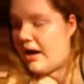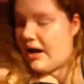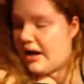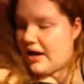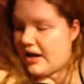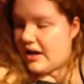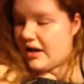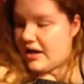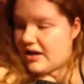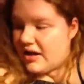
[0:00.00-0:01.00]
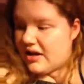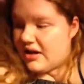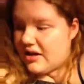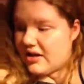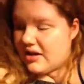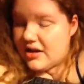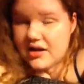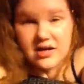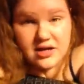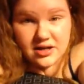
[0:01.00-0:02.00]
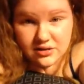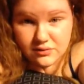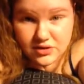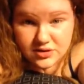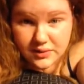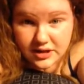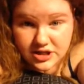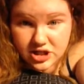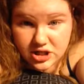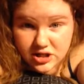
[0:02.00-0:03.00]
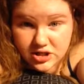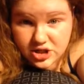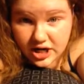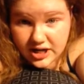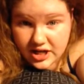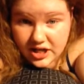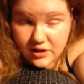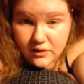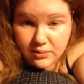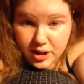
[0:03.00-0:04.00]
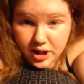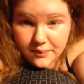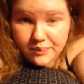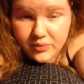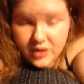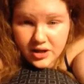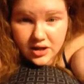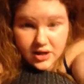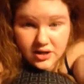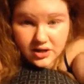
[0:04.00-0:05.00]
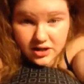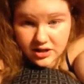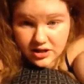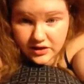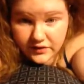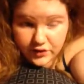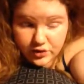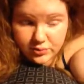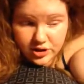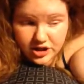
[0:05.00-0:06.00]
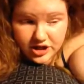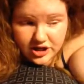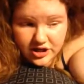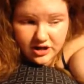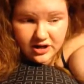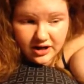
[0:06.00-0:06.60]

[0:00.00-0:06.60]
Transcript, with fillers: I was watching Dracula with mom in the living room earlier,